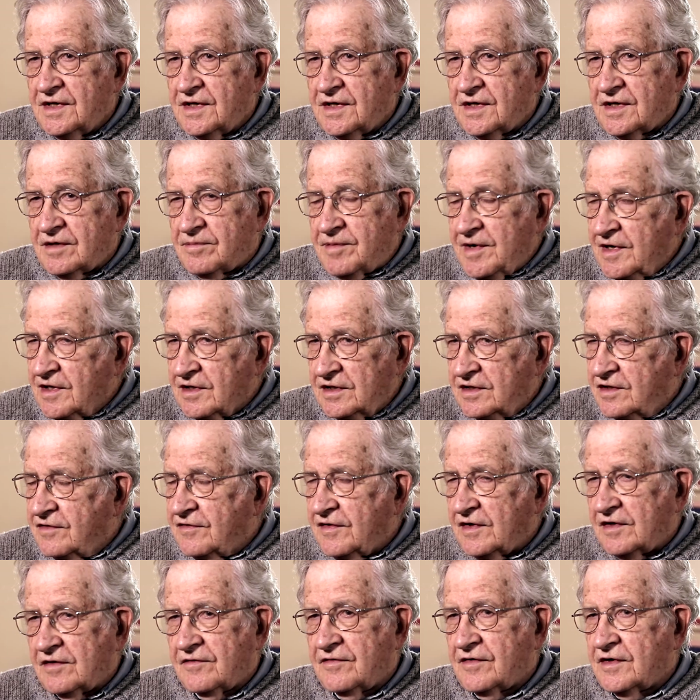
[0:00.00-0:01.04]
It apparently
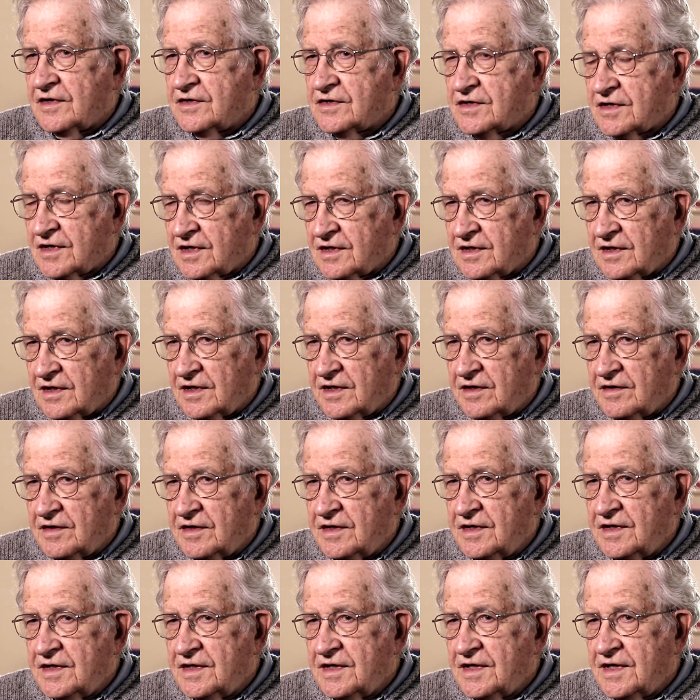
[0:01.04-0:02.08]
developed very
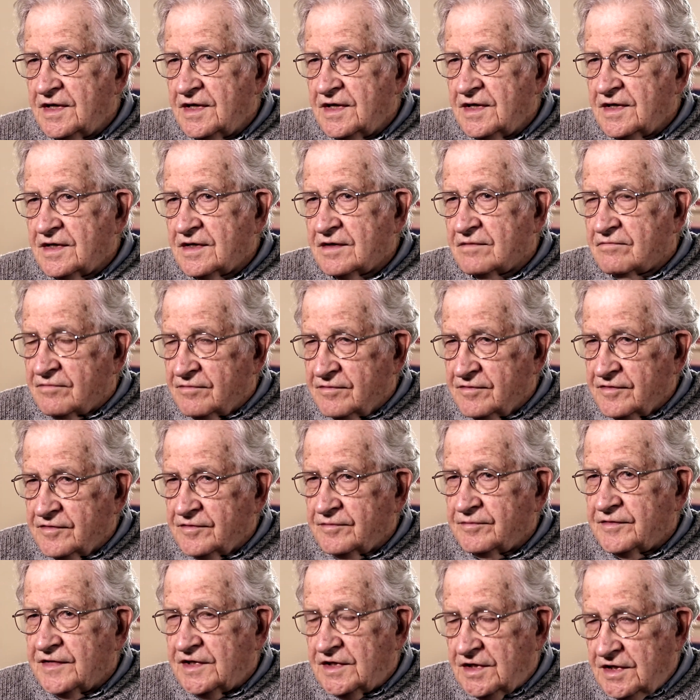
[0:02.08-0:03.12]
suddenly,
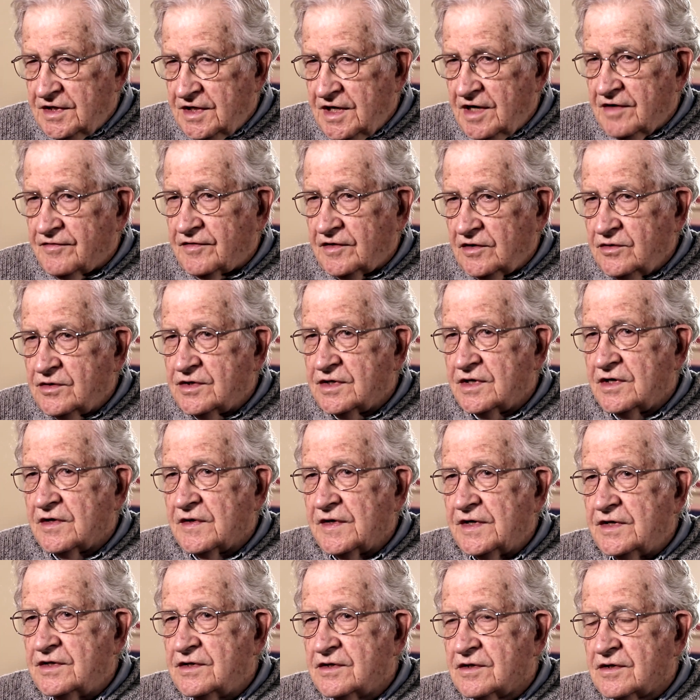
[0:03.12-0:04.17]
in
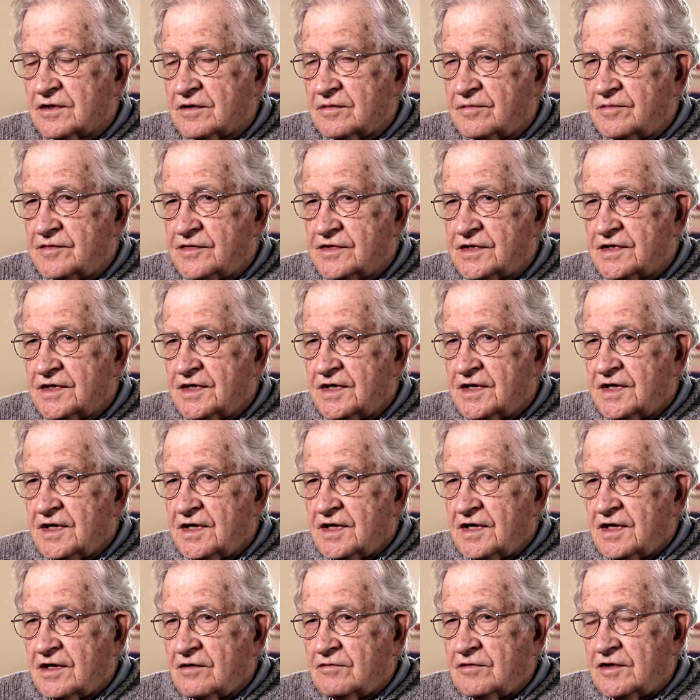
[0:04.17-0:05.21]
evolutionary terms,
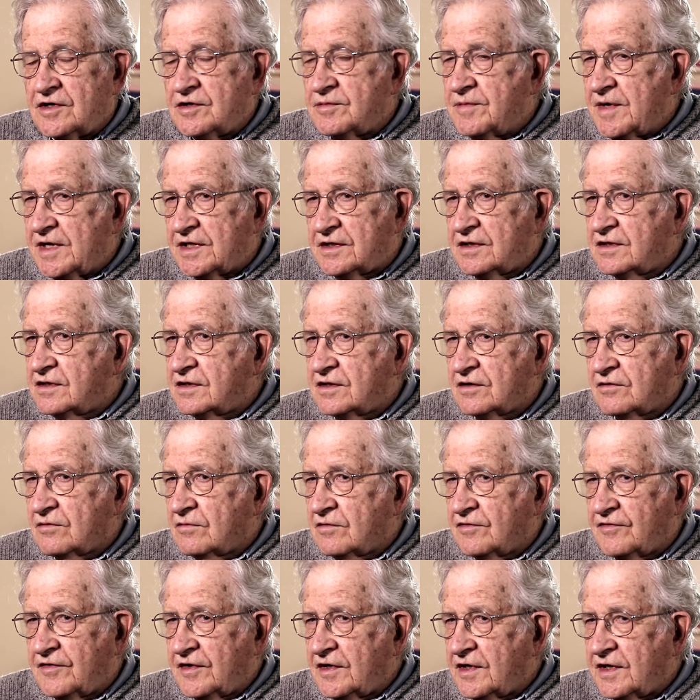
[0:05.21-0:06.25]
which meant that there
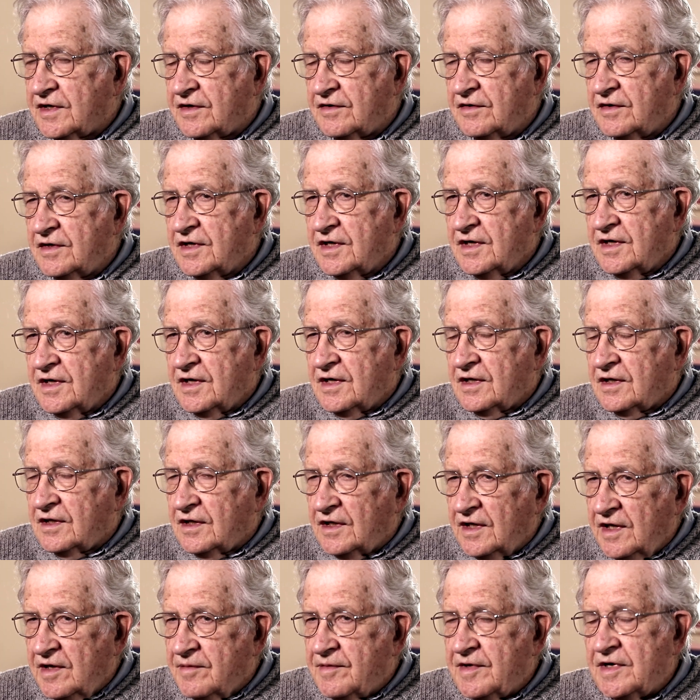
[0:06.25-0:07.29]
were very
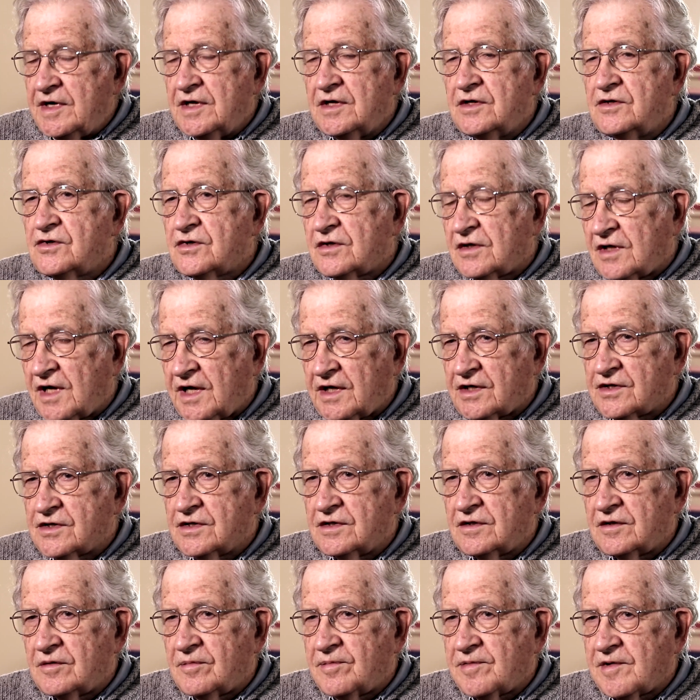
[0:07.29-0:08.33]
limited
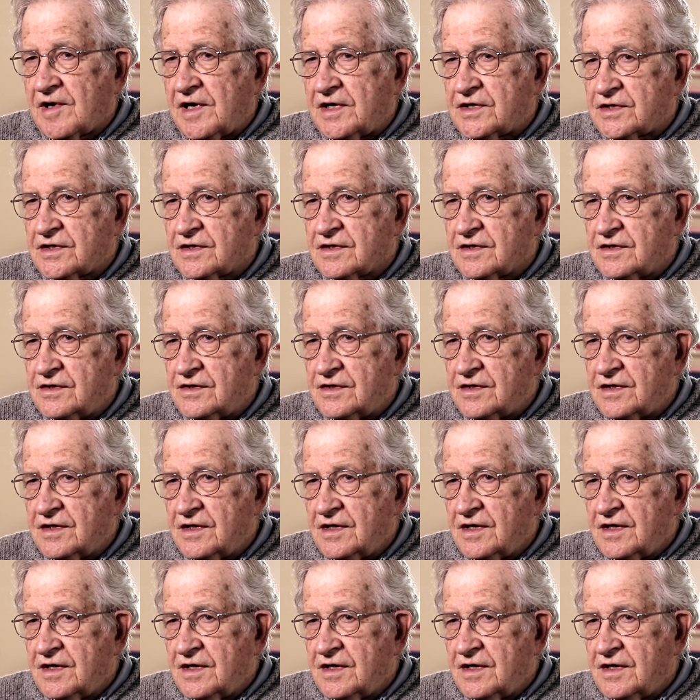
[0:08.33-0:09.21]
selectional pressures.